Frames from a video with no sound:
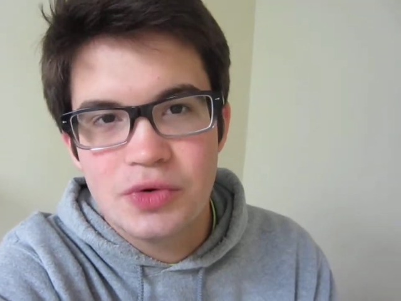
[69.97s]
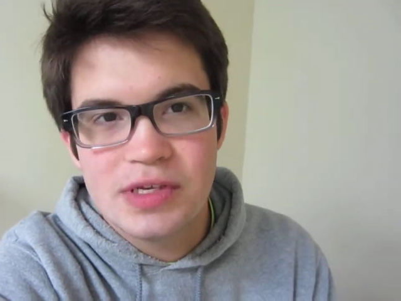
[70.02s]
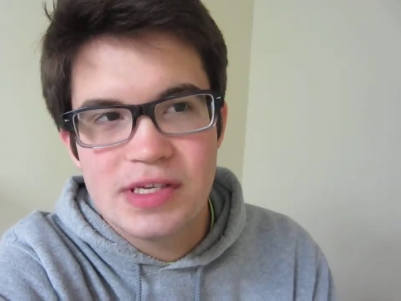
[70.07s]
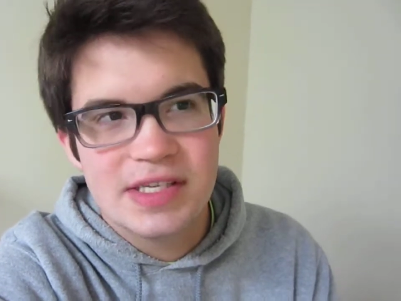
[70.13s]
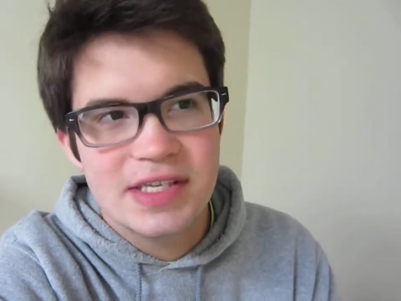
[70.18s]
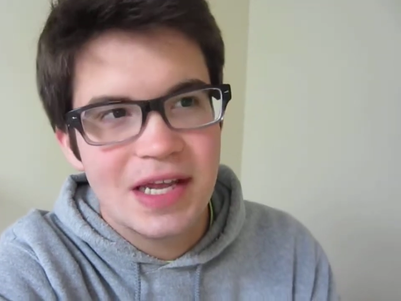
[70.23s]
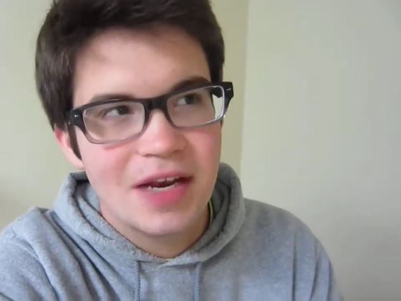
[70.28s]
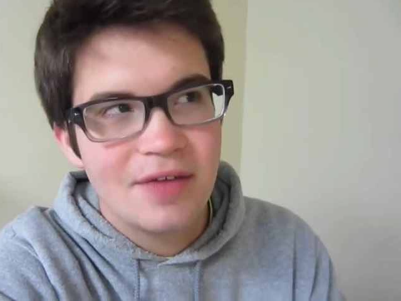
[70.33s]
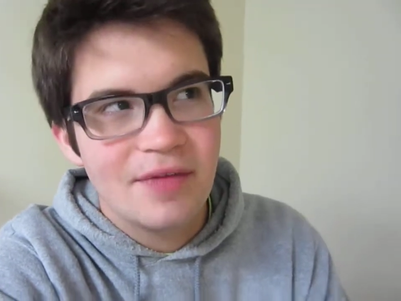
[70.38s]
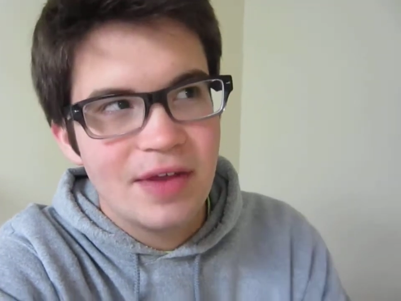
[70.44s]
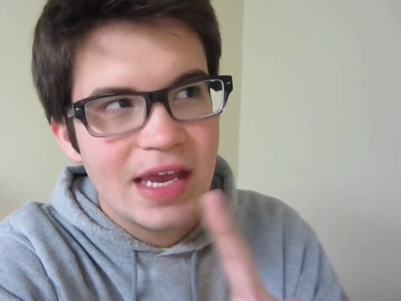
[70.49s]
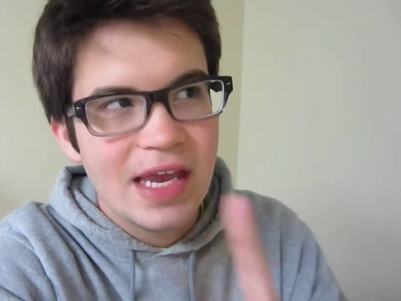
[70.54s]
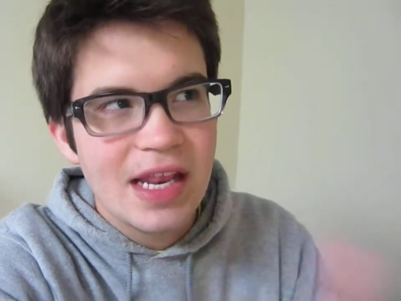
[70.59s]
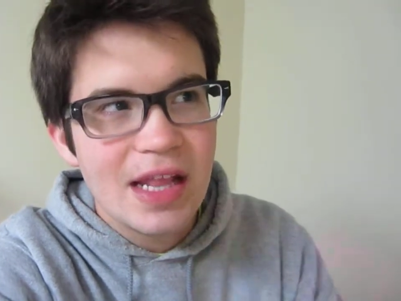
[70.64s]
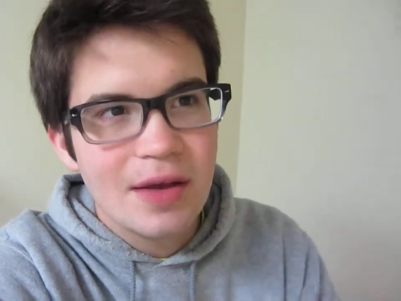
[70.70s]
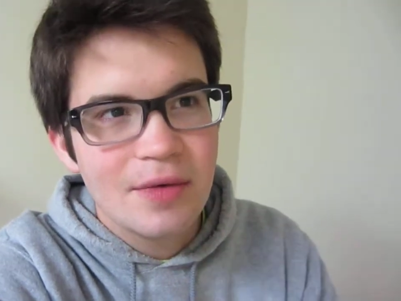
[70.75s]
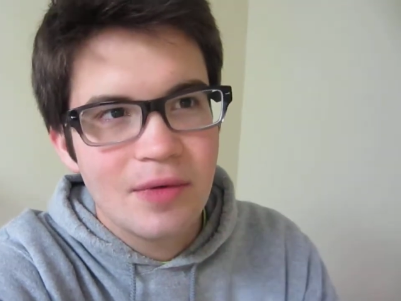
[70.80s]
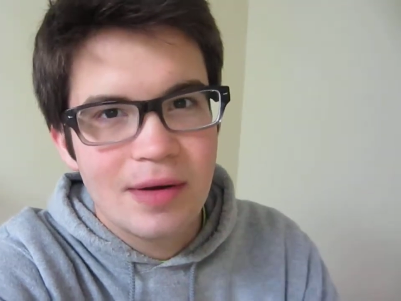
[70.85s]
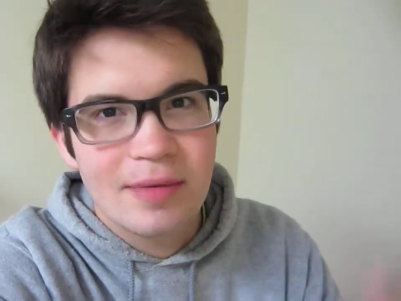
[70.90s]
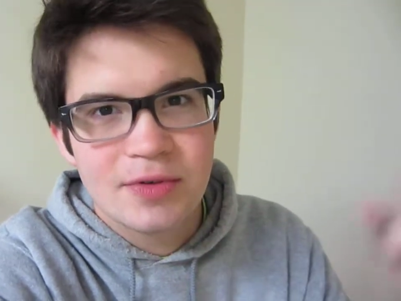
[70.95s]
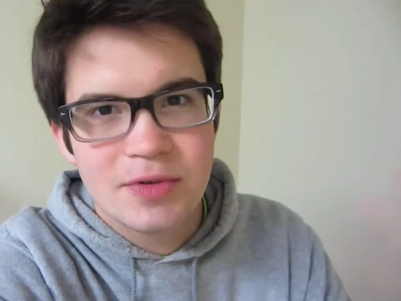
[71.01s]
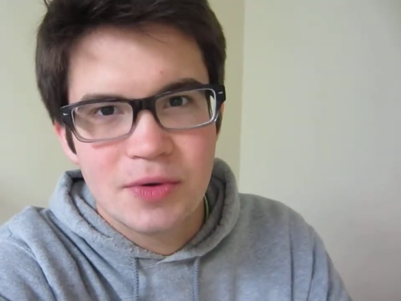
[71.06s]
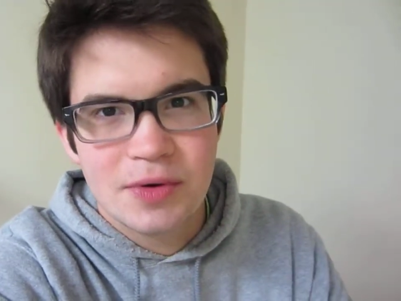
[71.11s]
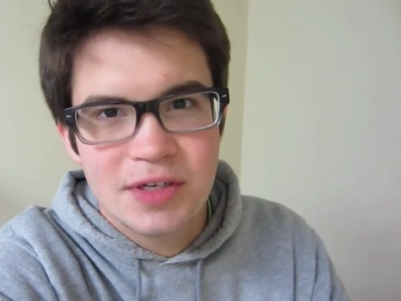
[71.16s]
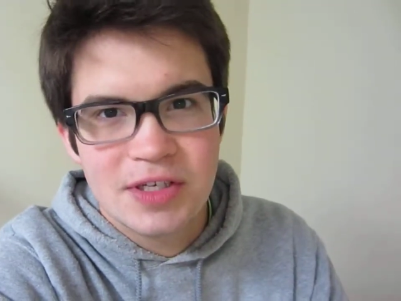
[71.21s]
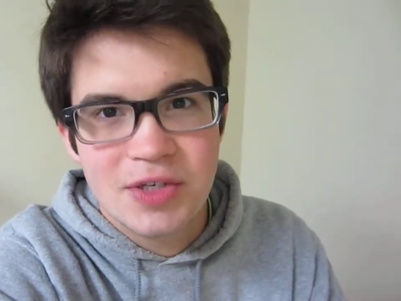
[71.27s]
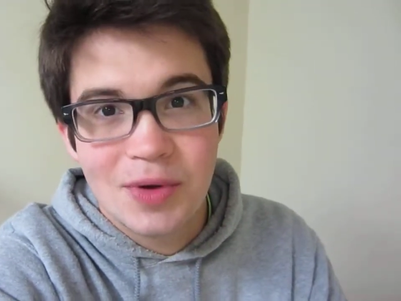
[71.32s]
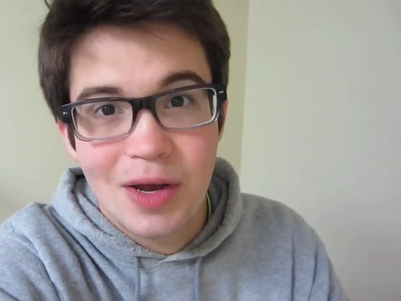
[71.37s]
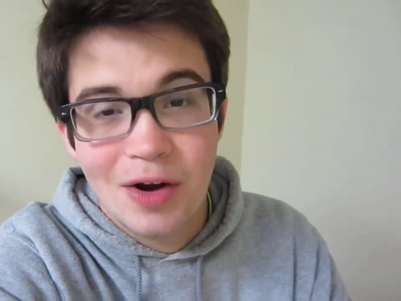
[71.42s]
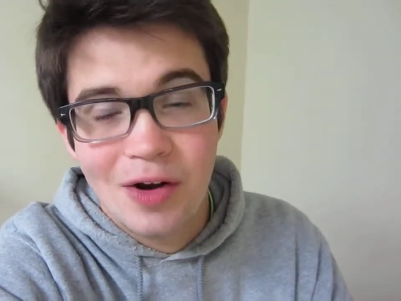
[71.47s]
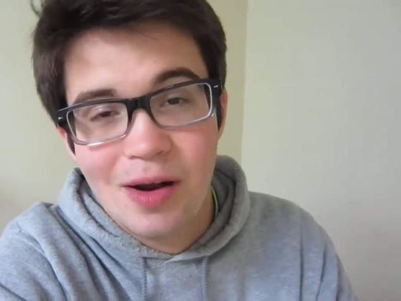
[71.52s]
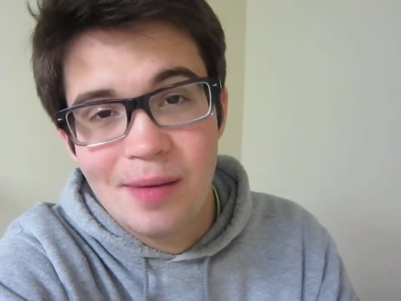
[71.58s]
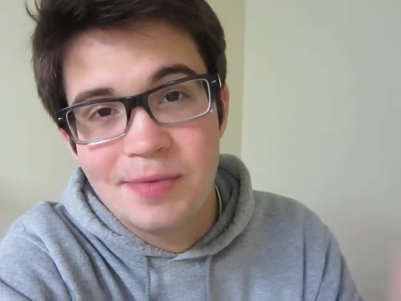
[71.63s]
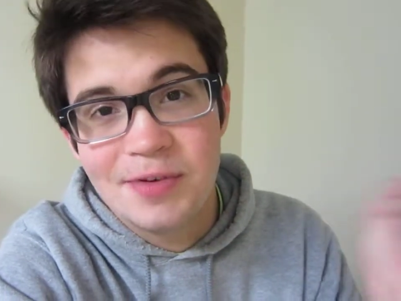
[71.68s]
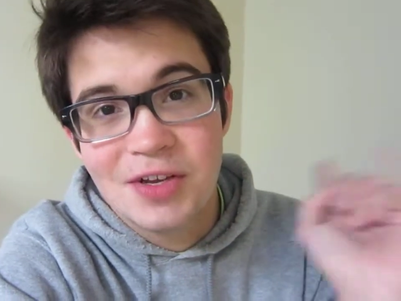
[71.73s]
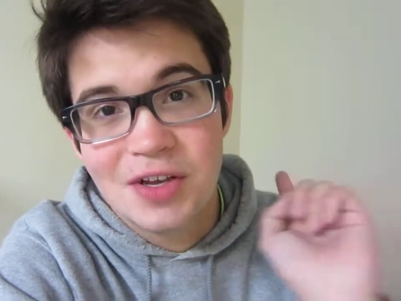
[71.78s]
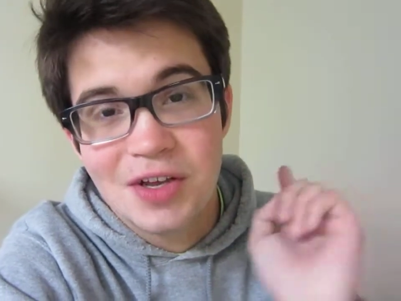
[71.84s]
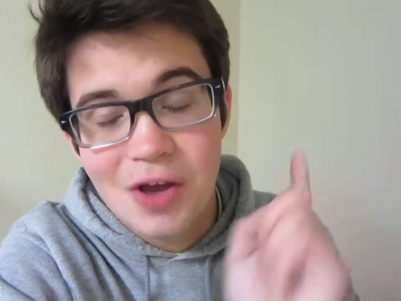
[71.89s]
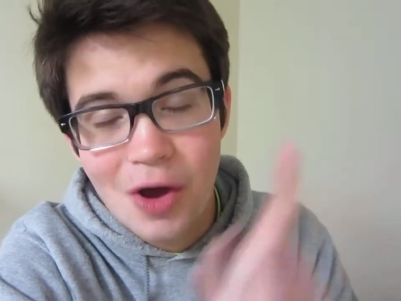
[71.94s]
instead of eating where I was going to, I
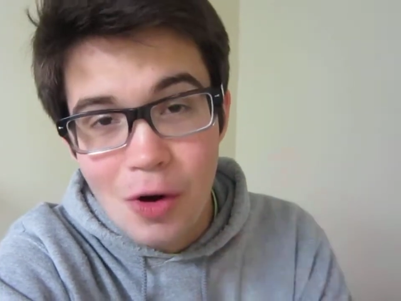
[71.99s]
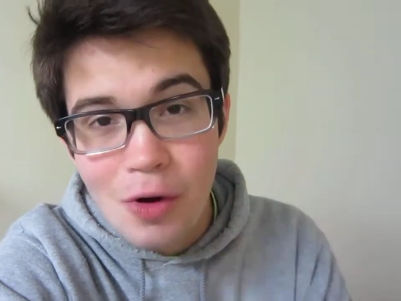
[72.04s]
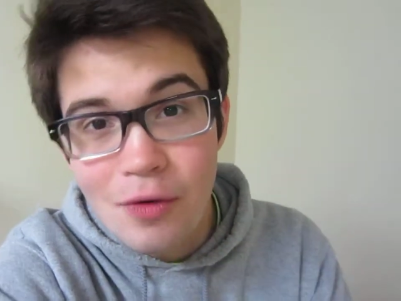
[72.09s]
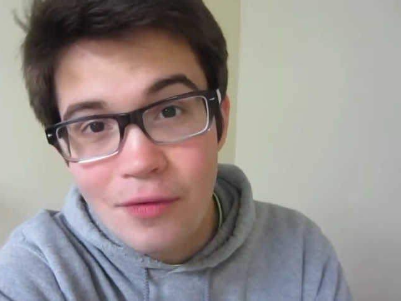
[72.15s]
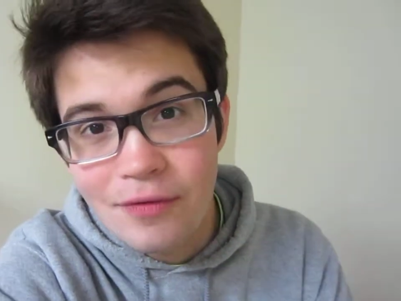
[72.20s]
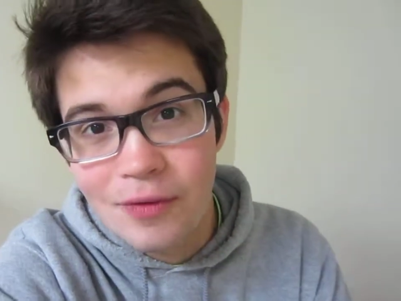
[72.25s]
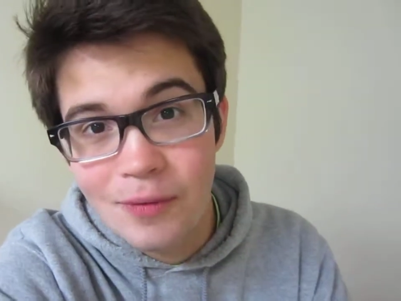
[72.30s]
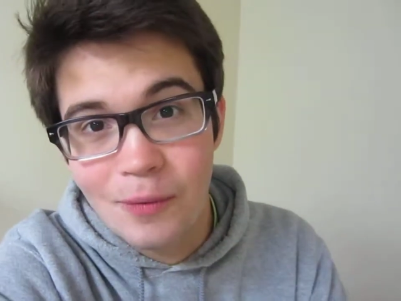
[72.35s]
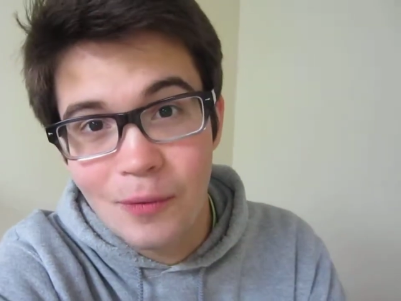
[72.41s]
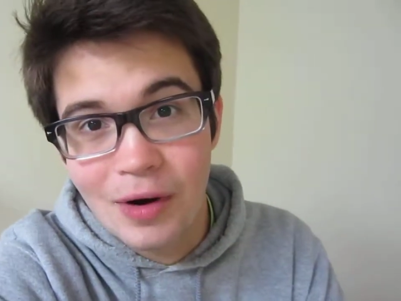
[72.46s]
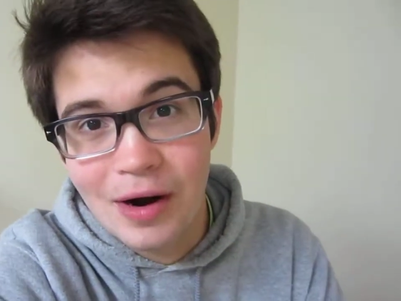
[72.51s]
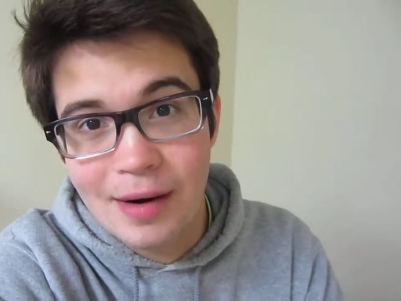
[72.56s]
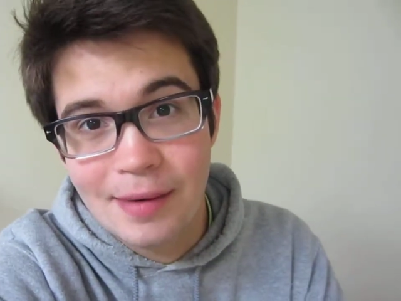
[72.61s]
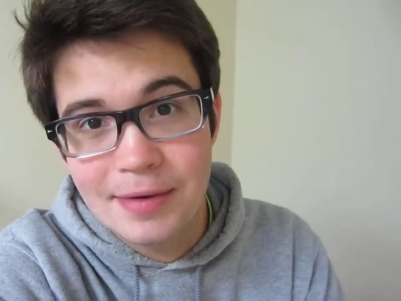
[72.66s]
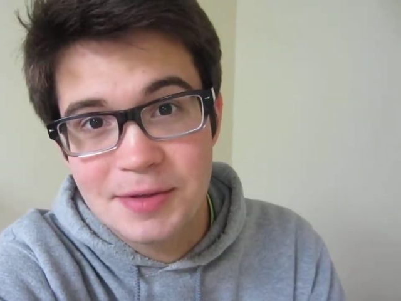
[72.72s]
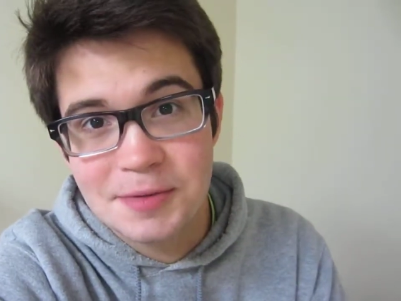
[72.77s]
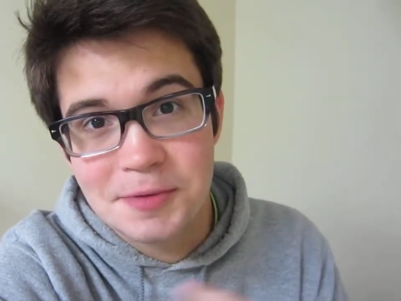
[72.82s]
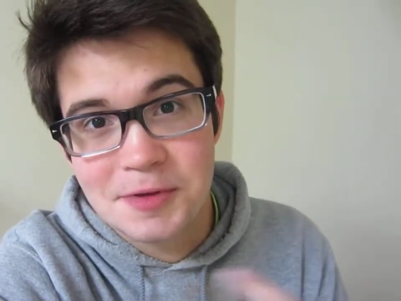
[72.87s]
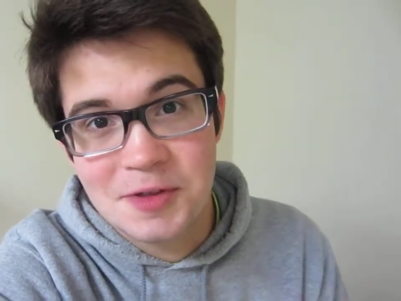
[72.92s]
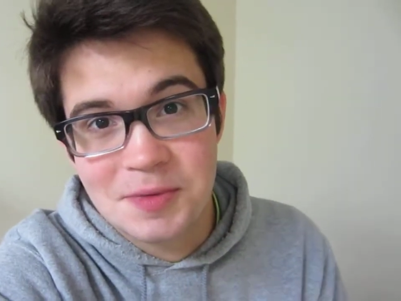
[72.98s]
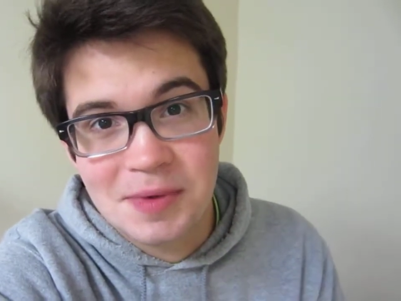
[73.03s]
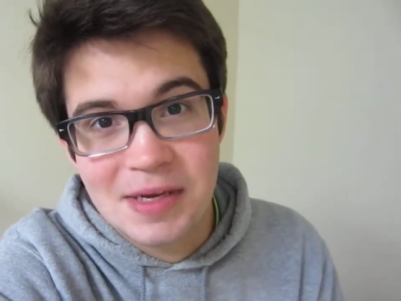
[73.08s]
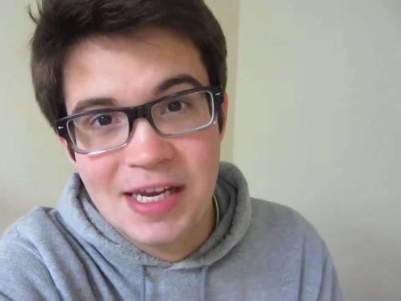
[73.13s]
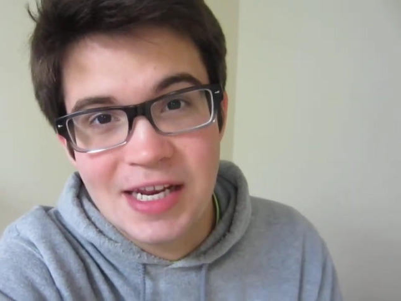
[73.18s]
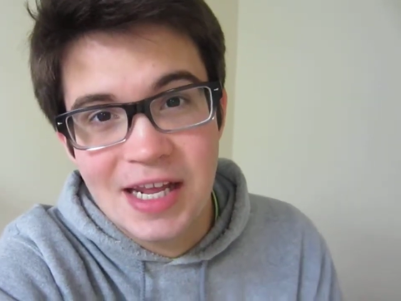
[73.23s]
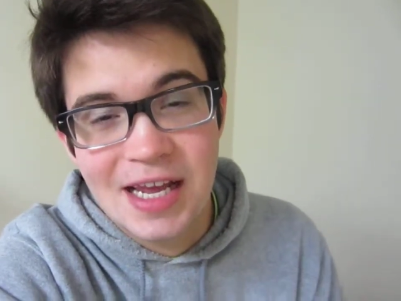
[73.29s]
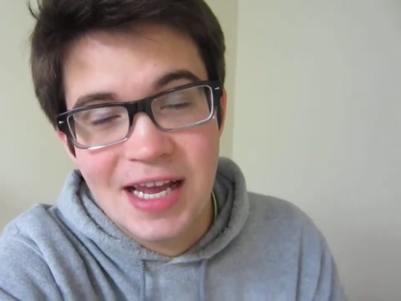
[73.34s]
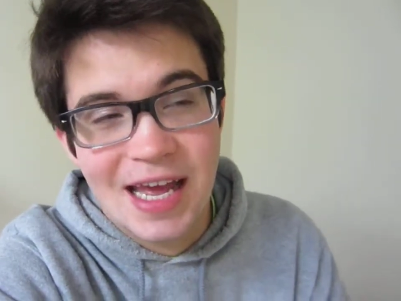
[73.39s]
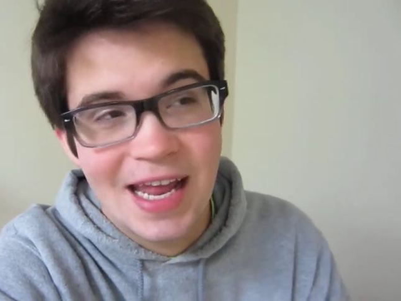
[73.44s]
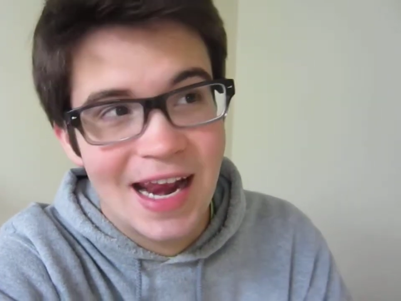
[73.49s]
grabbed to go from where I was supposed to be eating,